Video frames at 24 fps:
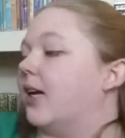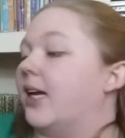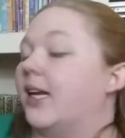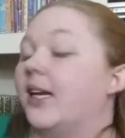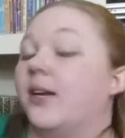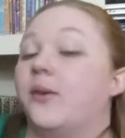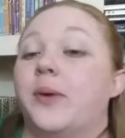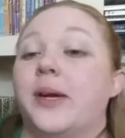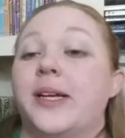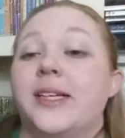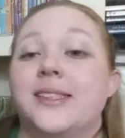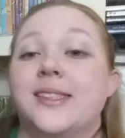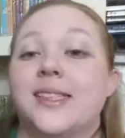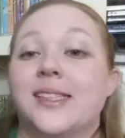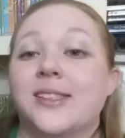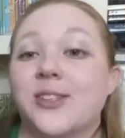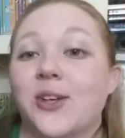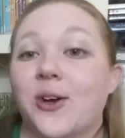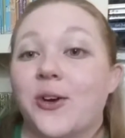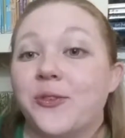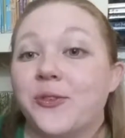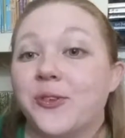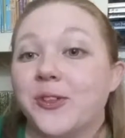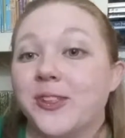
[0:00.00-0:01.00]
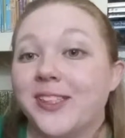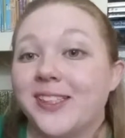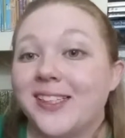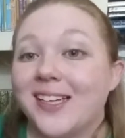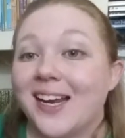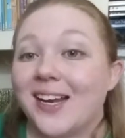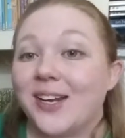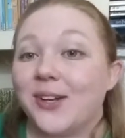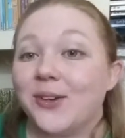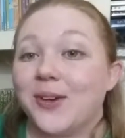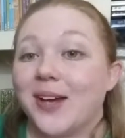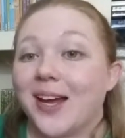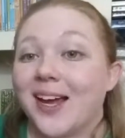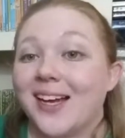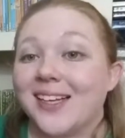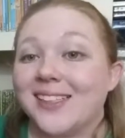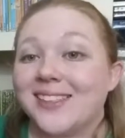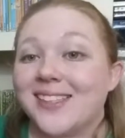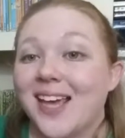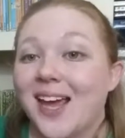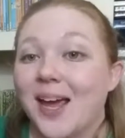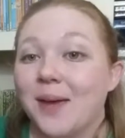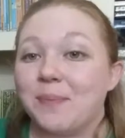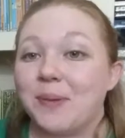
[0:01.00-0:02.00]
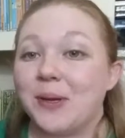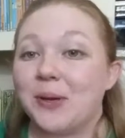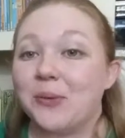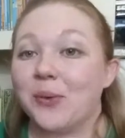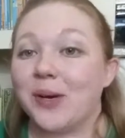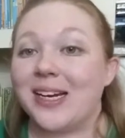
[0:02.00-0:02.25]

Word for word: anyways, that's all for today, you guys. Happy